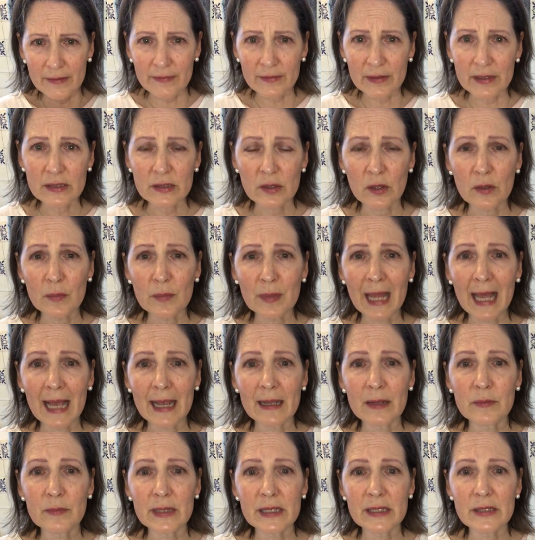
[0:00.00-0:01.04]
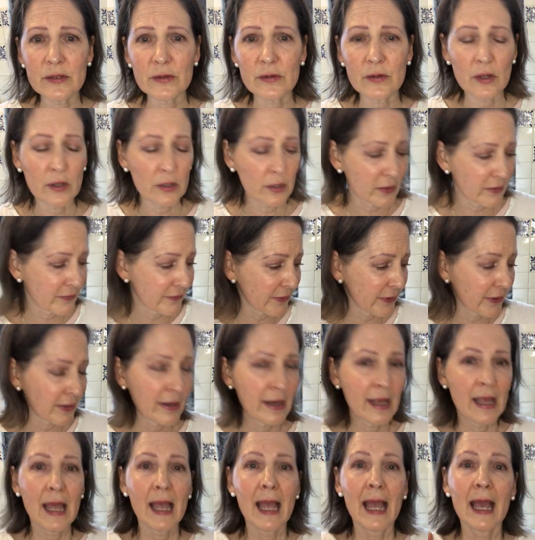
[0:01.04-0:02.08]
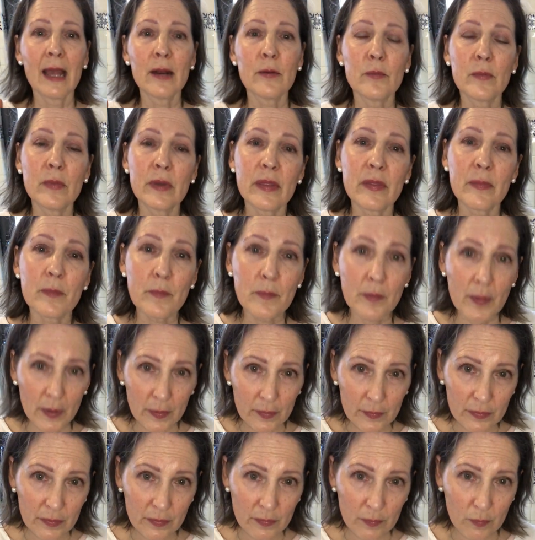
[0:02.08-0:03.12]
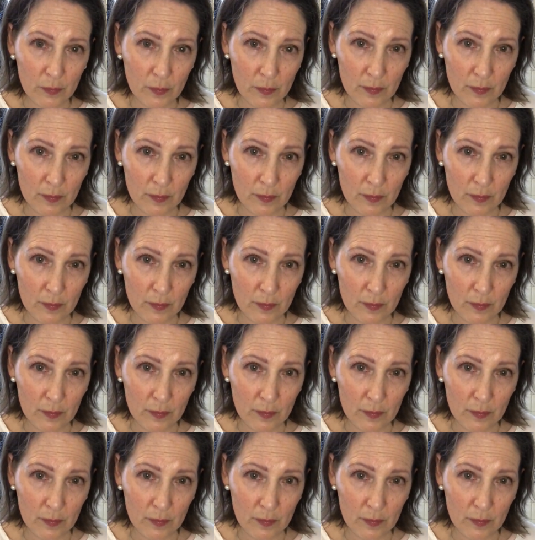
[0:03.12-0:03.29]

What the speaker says: for it's all black and blistered all over, and with both,